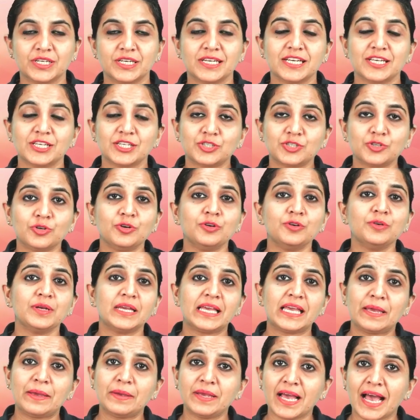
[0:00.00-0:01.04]
So
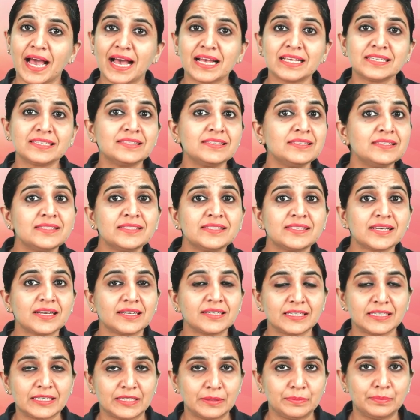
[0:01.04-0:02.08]
he hasn't
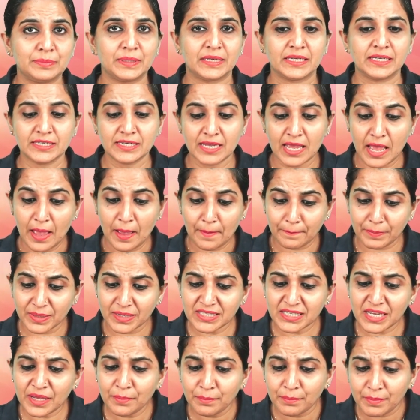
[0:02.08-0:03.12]
studied a bit, but
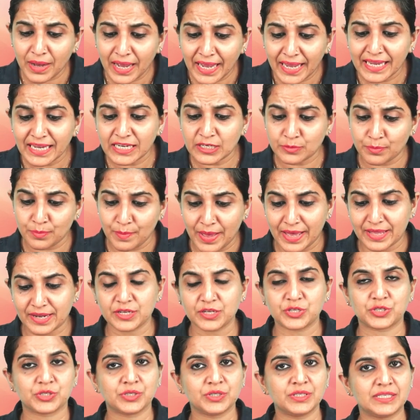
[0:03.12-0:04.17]
he might
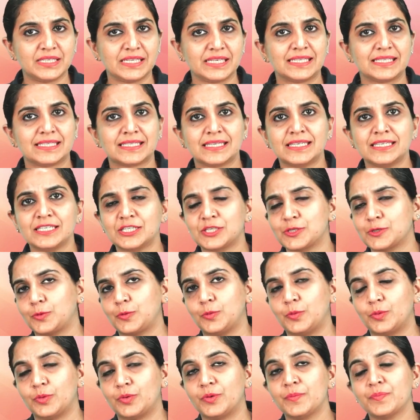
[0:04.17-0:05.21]
manage a decent
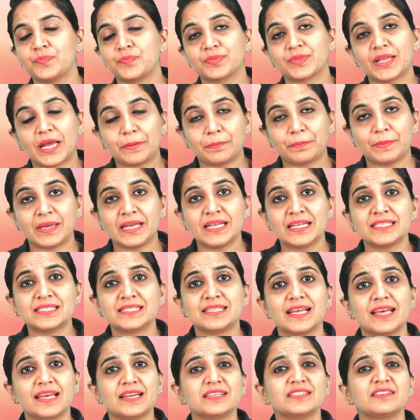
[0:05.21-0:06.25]
score. That means
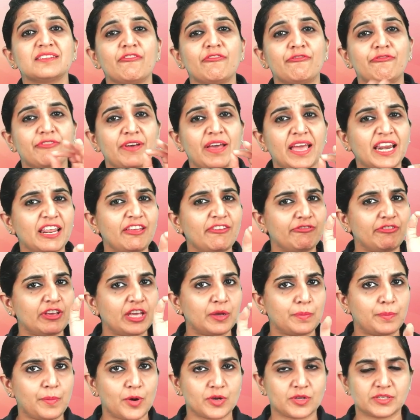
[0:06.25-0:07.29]
there is a very weak
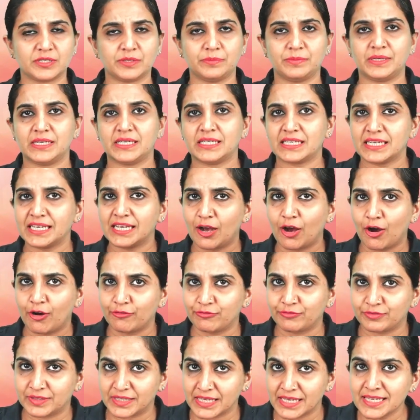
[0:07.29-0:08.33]
possibility
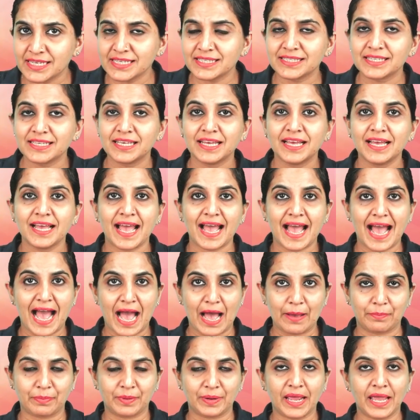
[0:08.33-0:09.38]
of this
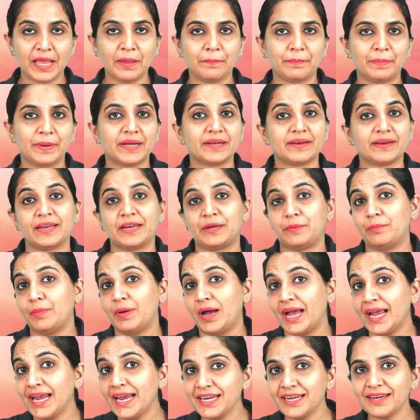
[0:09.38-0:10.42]
happening, but it
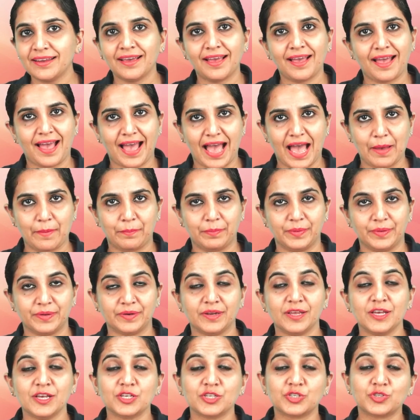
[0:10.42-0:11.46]
might happen.
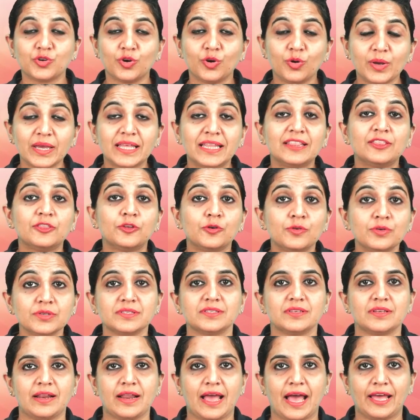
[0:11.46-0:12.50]
So in those
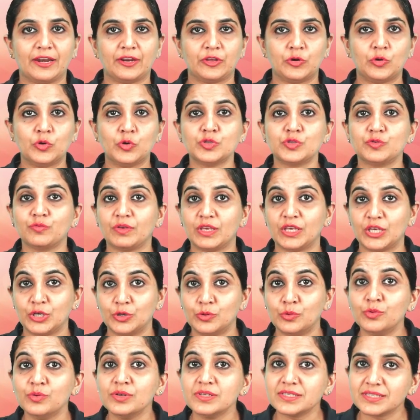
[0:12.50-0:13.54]
scenarios, we
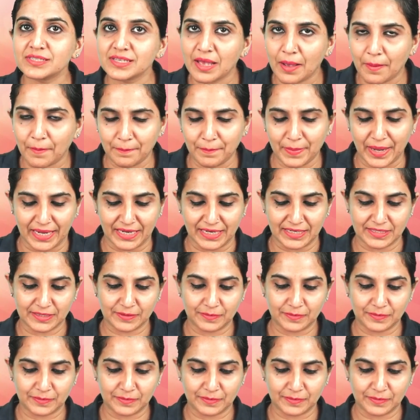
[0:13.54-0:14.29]
use might.